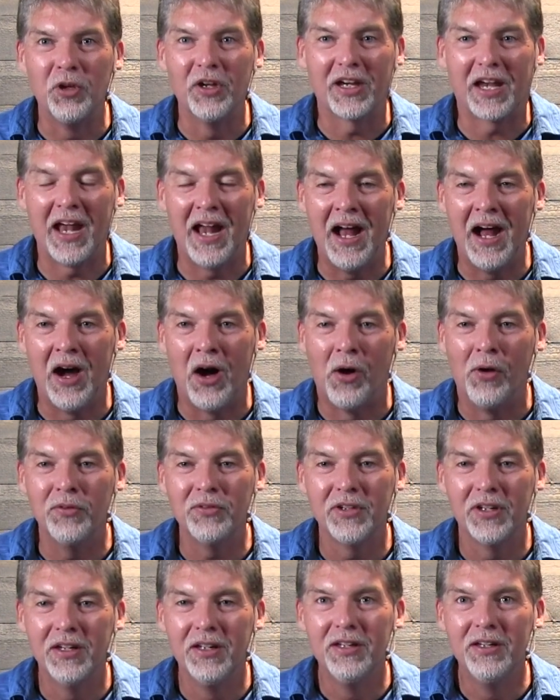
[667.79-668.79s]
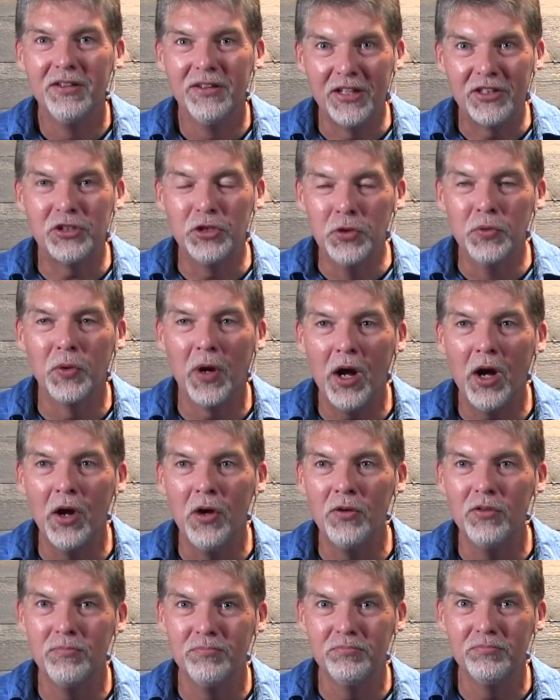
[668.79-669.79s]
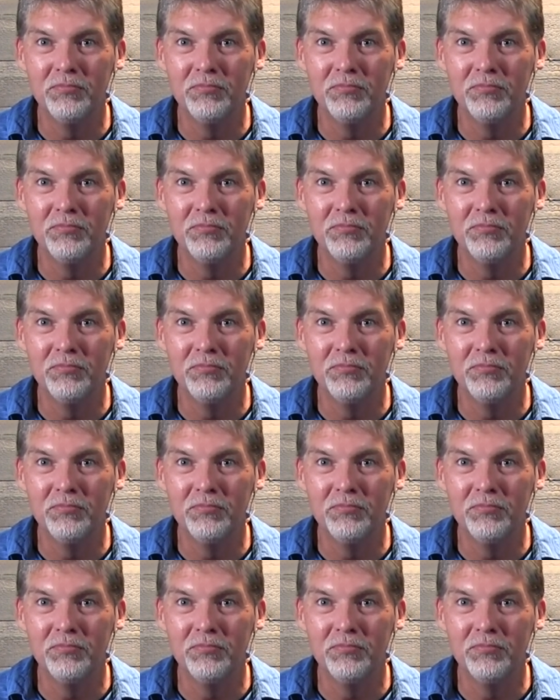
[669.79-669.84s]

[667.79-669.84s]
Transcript: account that you wrote,